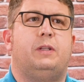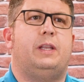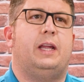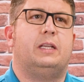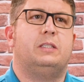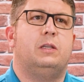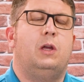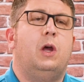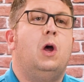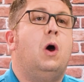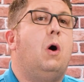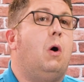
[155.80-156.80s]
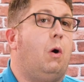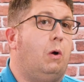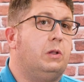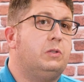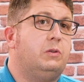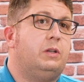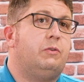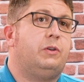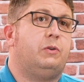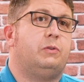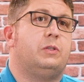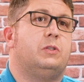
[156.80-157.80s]
attacks. Also, it
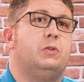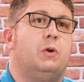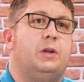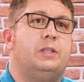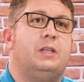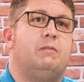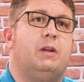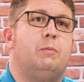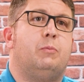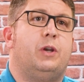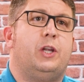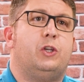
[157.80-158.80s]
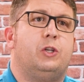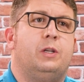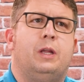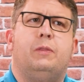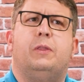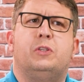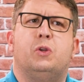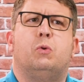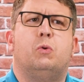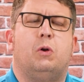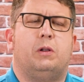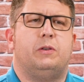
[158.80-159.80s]
reduces noise and vibration, the
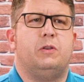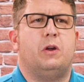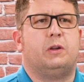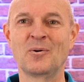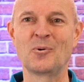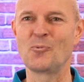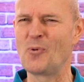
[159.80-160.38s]
so-called knocking.